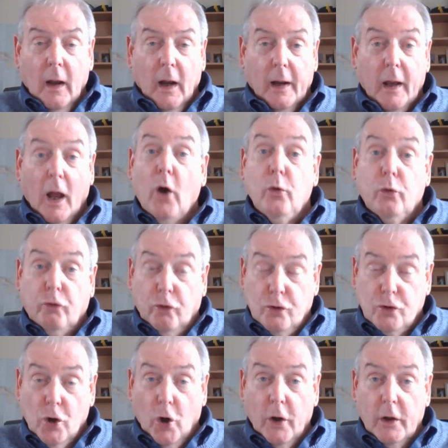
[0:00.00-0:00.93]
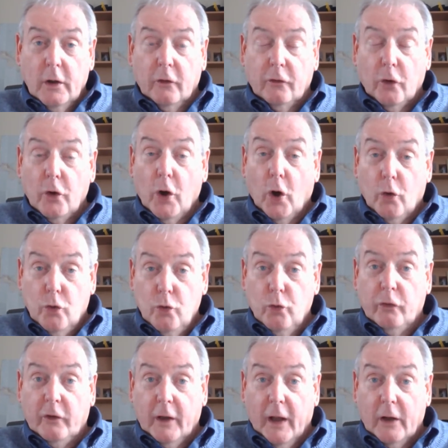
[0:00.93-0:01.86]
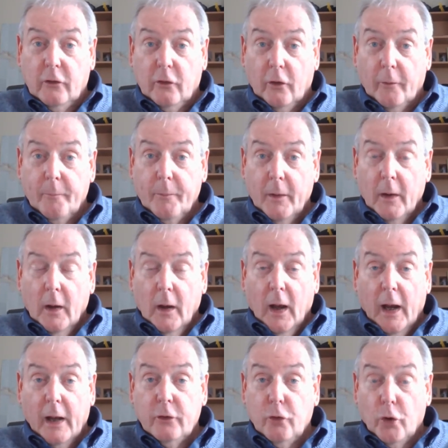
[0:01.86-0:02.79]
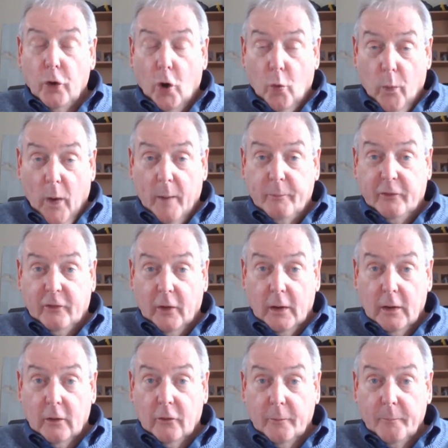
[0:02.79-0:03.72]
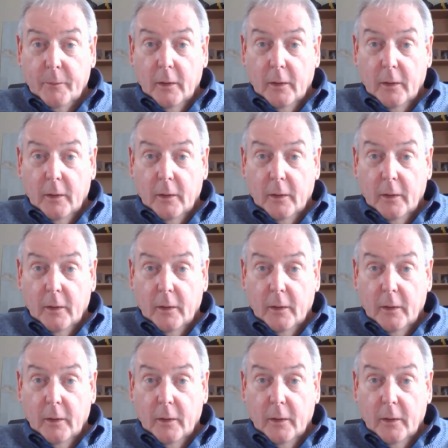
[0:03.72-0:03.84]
And how to join is on our newsletter and on our website.